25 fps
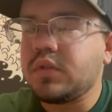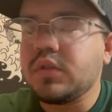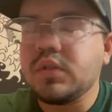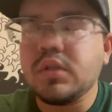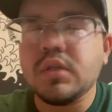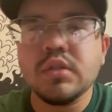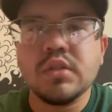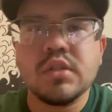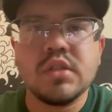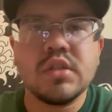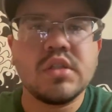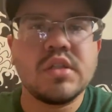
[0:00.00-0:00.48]

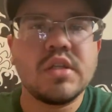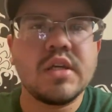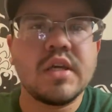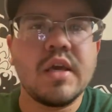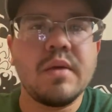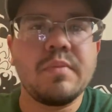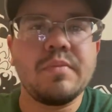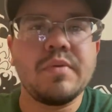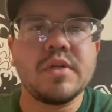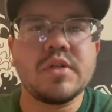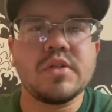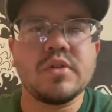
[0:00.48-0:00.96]
just to
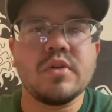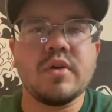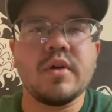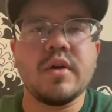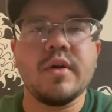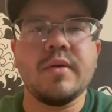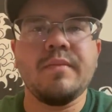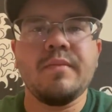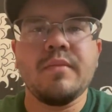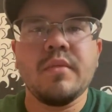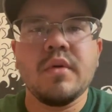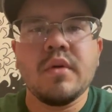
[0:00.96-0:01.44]
keep it
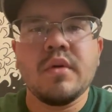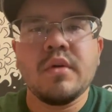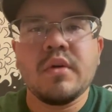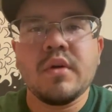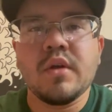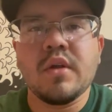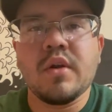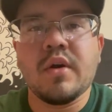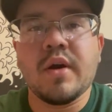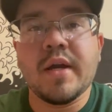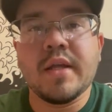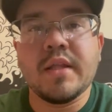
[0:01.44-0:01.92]
short,
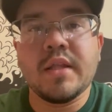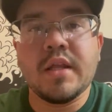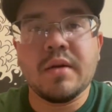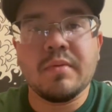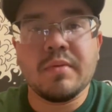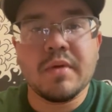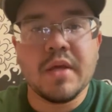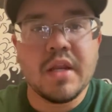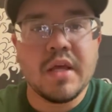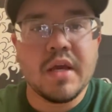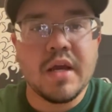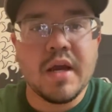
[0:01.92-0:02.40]
I ended up
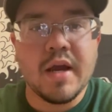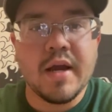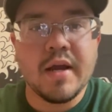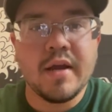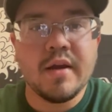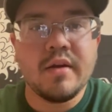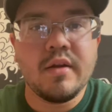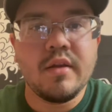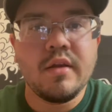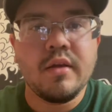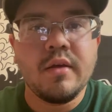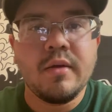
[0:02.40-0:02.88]
getting
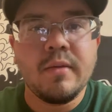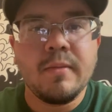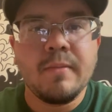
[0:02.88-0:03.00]
hired,